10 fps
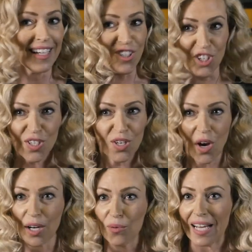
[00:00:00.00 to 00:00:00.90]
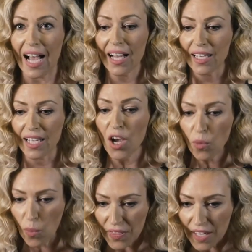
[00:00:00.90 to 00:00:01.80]
It's just not a reality.
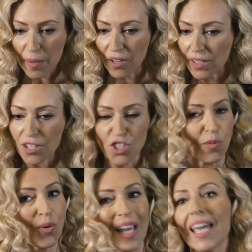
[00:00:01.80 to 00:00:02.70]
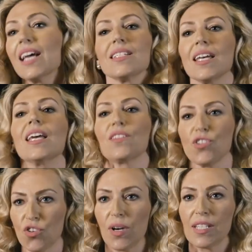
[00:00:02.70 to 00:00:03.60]
When we think about leadership, you can't take the
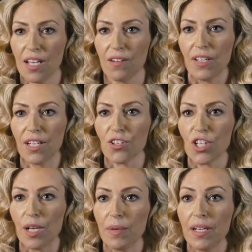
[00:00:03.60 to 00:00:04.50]
stress out of leadership.